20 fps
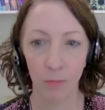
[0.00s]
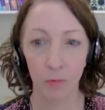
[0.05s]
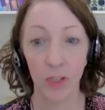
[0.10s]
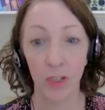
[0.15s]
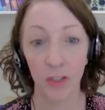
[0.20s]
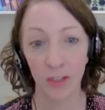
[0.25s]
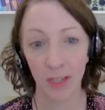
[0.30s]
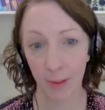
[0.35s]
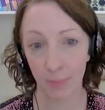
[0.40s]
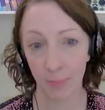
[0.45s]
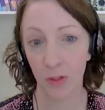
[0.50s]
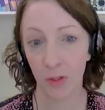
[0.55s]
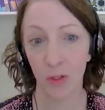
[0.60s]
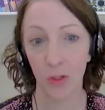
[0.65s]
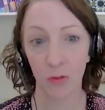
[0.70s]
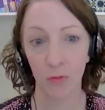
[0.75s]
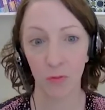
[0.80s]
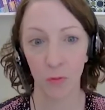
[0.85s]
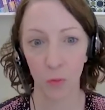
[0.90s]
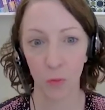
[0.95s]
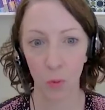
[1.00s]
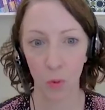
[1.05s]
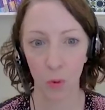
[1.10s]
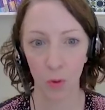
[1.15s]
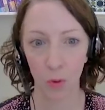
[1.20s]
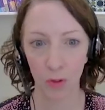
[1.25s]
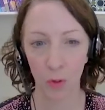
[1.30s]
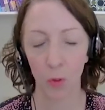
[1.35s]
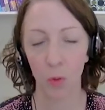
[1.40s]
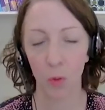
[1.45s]
receptors
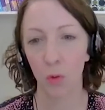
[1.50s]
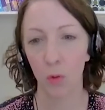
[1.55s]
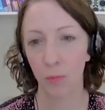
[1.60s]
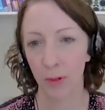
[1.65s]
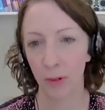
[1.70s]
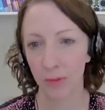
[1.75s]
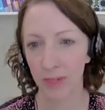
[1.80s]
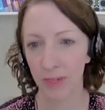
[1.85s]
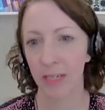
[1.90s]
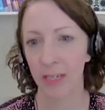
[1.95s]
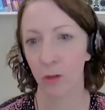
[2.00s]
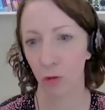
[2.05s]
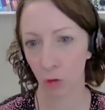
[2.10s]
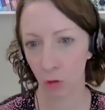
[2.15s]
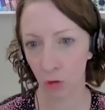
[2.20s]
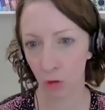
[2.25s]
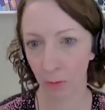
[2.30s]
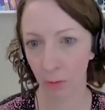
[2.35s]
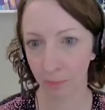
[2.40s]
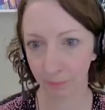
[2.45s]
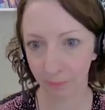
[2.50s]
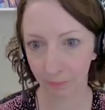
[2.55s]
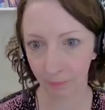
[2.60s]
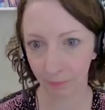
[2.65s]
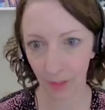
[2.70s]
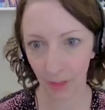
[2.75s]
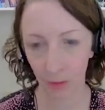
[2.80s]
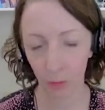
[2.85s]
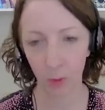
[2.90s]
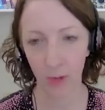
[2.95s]
for the hormone oestrogen
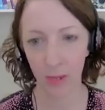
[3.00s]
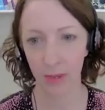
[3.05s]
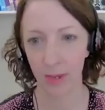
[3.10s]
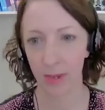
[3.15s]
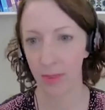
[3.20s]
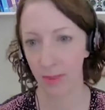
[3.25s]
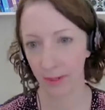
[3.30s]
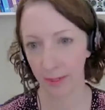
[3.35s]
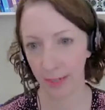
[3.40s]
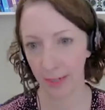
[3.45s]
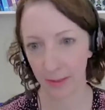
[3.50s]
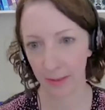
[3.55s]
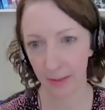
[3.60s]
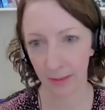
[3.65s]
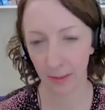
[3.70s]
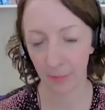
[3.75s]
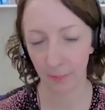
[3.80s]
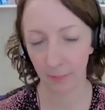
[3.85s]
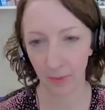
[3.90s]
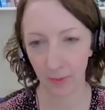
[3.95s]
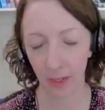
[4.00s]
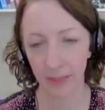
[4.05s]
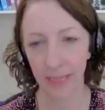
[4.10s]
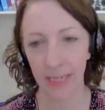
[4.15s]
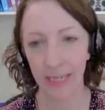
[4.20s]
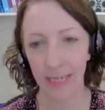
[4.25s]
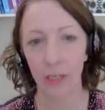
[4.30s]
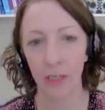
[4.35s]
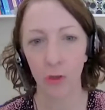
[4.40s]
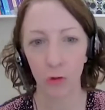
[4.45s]
within the cancer,
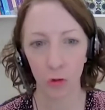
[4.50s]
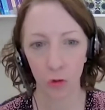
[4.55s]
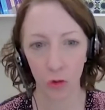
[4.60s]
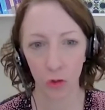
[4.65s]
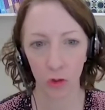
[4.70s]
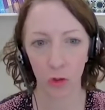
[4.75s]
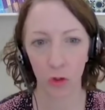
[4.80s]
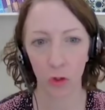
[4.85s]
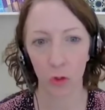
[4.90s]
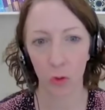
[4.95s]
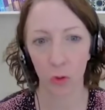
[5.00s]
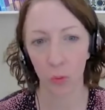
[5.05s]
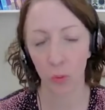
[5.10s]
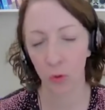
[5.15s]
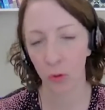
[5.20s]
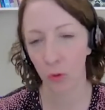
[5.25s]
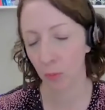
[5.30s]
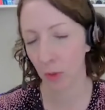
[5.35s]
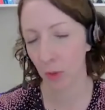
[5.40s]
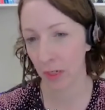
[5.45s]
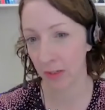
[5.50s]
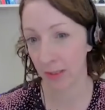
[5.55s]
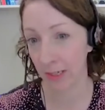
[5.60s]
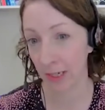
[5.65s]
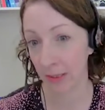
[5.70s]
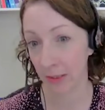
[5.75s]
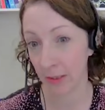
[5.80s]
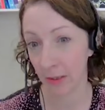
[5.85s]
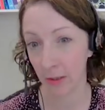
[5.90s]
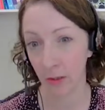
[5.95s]
and oestrogen can cause breast
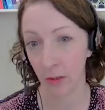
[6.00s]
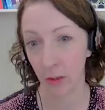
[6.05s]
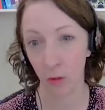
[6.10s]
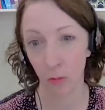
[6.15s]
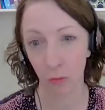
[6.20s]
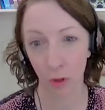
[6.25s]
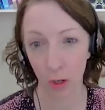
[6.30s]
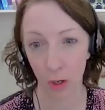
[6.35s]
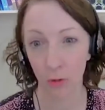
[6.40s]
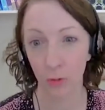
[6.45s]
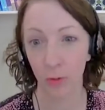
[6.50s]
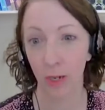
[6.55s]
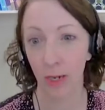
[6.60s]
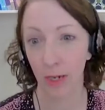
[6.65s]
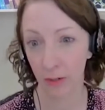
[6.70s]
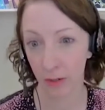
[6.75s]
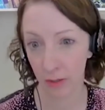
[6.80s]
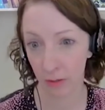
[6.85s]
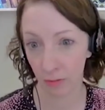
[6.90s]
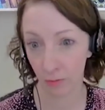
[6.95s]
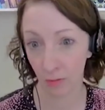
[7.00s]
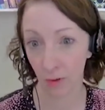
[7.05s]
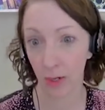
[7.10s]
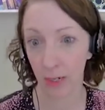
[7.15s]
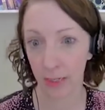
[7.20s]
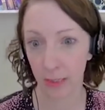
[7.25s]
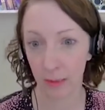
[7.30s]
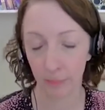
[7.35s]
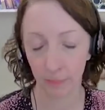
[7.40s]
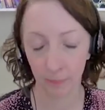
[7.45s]
cancers to grow and
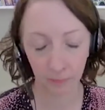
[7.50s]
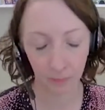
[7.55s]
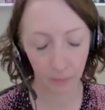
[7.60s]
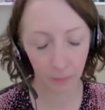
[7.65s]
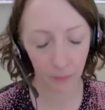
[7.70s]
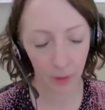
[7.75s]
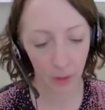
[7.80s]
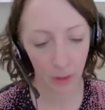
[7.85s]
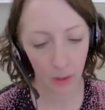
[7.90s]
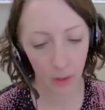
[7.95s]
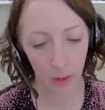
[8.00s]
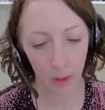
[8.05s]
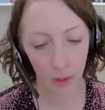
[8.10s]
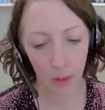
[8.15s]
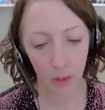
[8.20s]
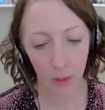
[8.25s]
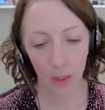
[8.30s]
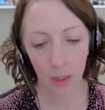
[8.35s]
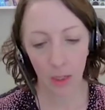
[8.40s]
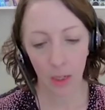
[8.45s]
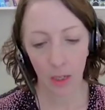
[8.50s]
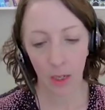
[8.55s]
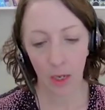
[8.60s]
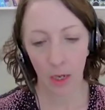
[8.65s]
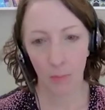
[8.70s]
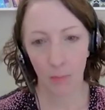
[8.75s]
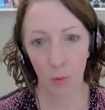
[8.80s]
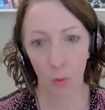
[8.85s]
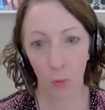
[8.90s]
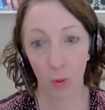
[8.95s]
divide.
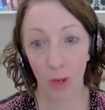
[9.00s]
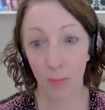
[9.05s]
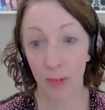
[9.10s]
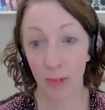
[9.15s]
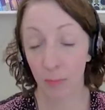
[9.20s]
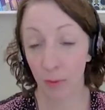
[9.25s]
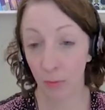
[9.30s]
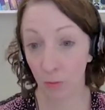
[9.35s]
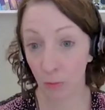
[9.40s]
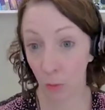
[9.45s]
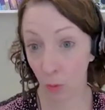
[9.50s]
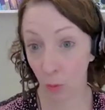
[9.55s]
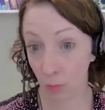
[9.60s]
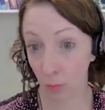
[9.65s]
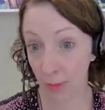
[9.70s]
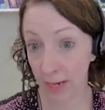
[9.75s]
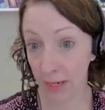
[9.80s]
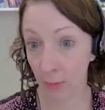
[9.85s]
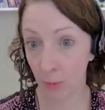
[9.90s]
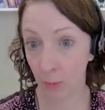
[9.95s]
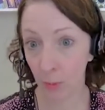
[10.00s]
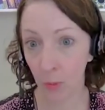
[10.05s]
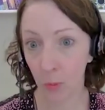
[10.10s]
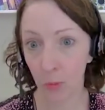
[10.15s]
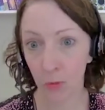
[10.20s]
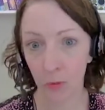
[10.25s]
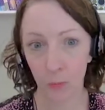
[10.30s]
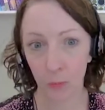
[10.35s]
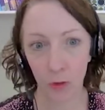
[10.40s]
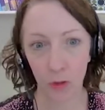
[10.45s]
Women before the
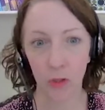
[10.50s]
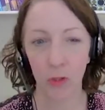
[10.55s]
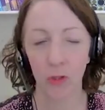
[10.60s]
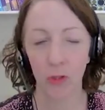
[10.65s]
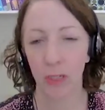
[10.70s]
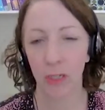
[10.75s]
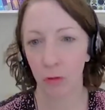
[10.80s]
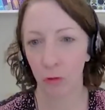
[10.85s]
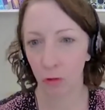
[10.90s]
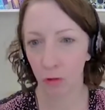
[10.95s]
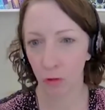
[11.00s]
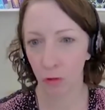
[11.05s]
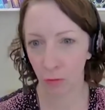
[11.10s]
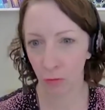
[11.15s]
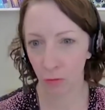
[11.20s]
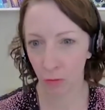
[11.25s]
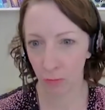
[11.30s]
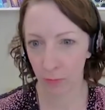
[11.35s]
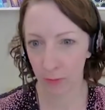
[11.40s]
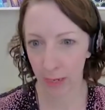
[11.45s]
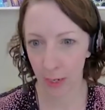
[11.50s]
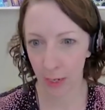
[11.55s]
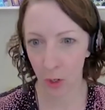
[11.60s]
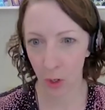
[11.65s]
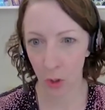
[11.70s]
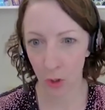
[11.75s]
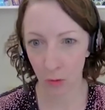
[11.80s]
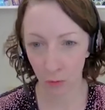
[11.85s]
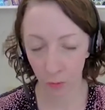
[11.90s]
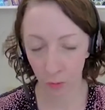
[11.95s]
menopause produce oestrogen from
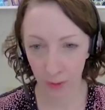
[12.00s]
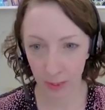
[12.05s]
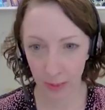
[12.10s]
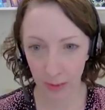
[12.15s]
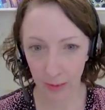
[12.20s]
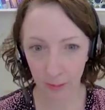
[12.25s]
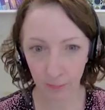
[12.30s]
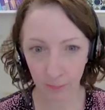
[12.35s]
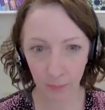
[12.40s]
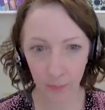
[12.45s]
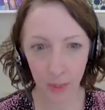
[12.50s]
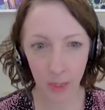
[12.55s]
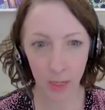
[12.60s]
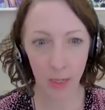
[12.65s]
their ovaries,